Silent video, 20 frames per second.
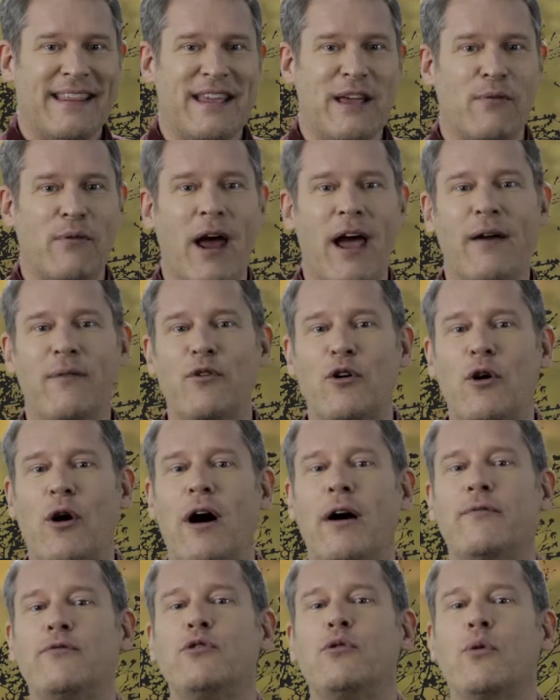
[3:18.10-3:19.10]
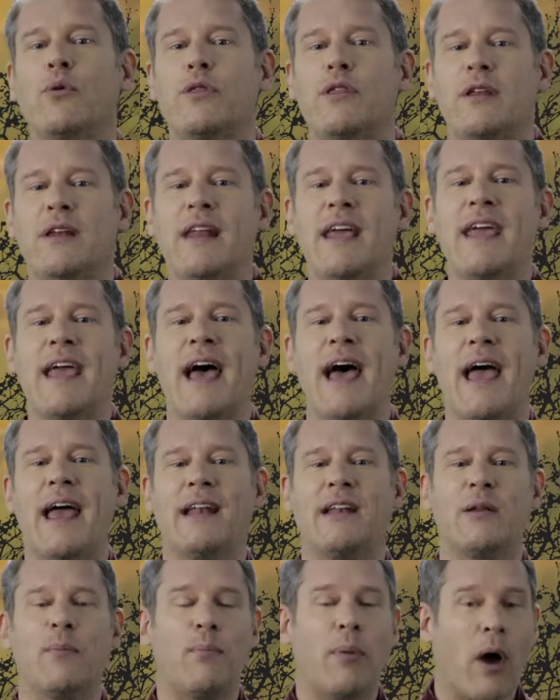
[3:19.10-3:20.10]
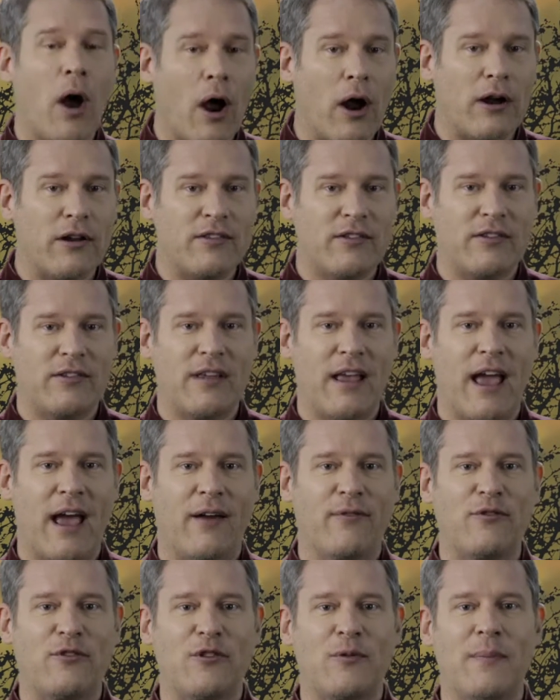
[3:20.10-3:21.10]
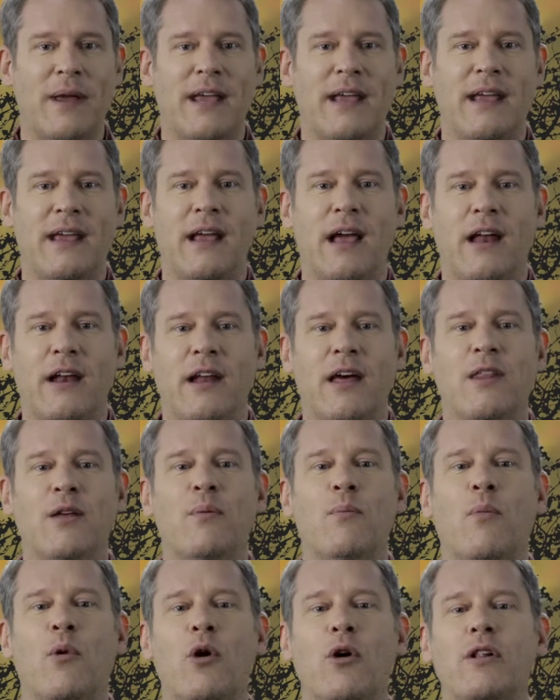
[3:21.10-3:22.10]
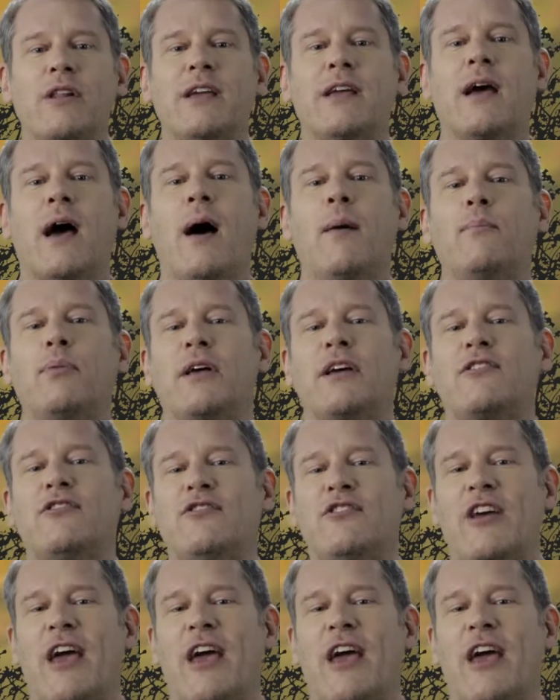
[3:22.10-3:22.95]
the arrival of Dulcinea and departs after making another morally complex